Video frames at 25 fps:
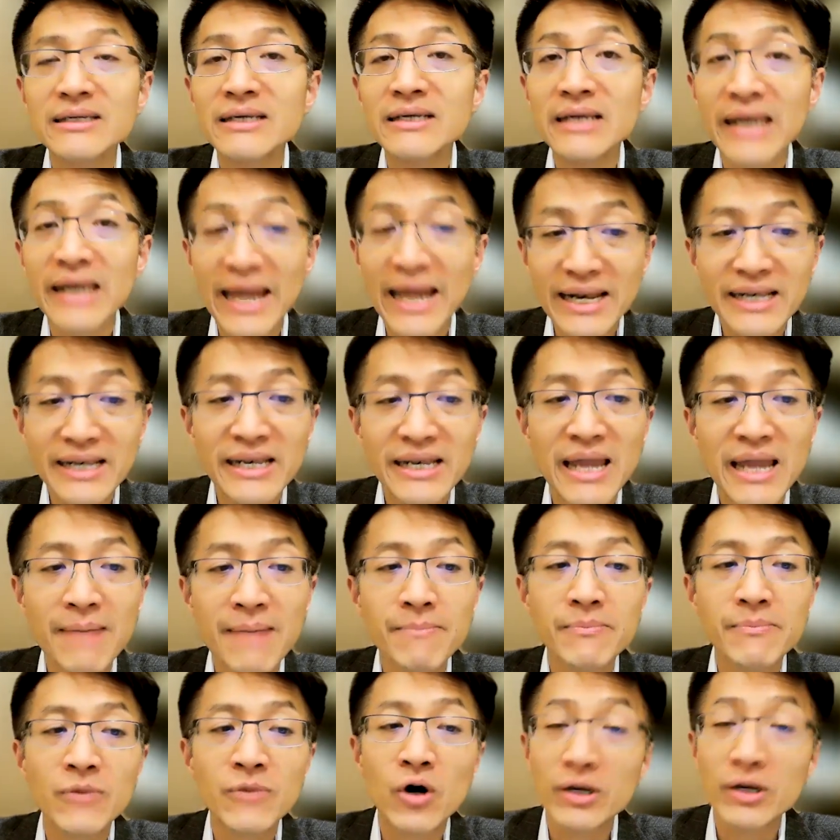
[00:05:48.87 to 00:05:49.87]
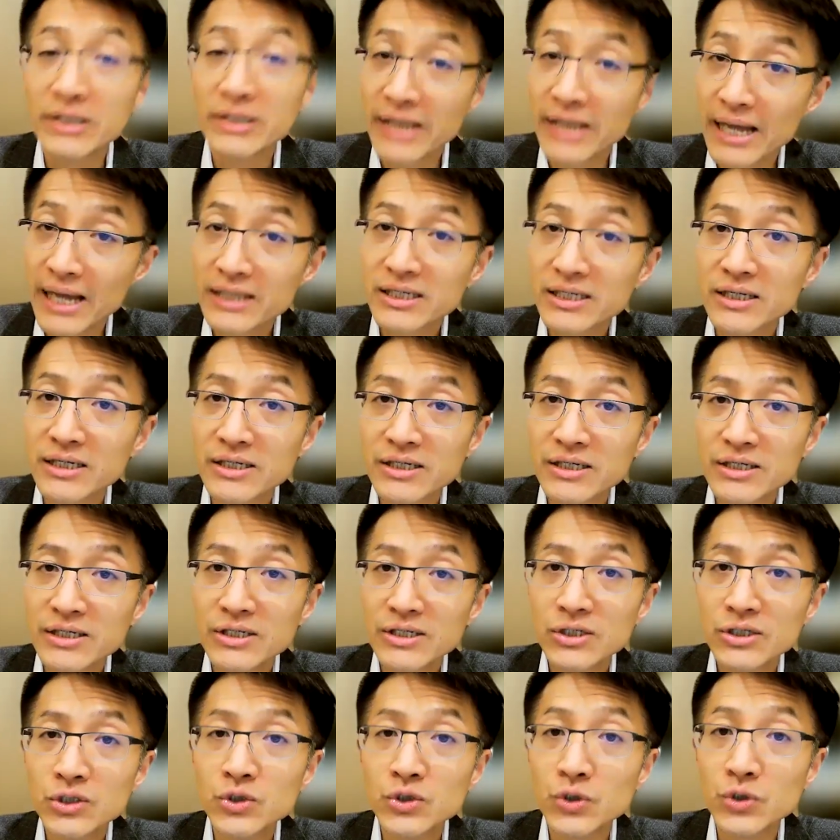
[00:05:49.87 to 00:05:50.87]
let them connect
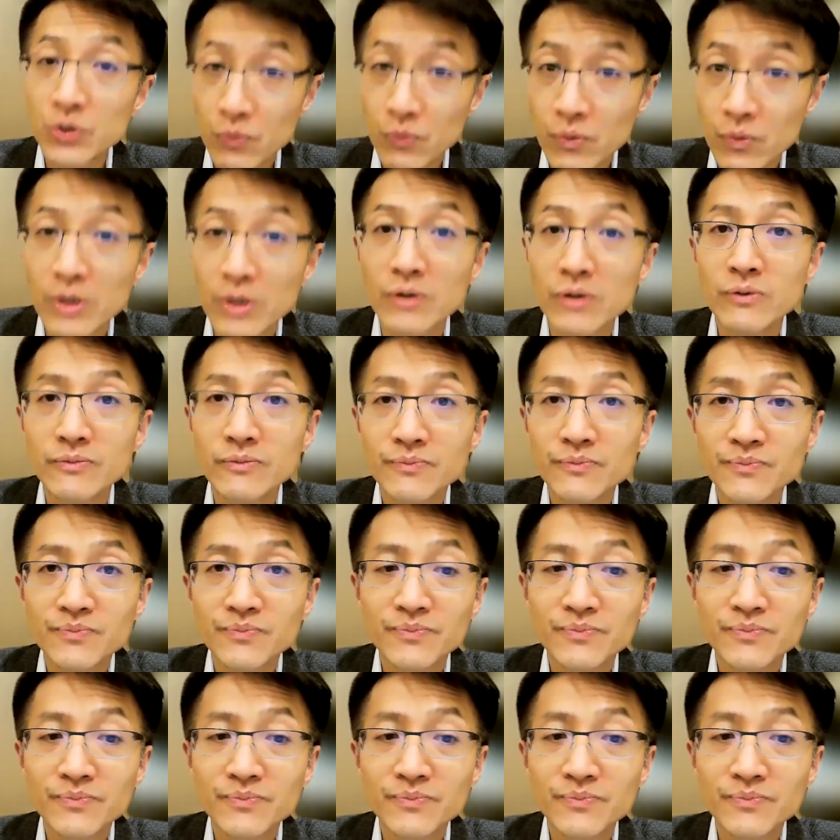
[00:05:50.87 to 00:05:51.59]
to the world.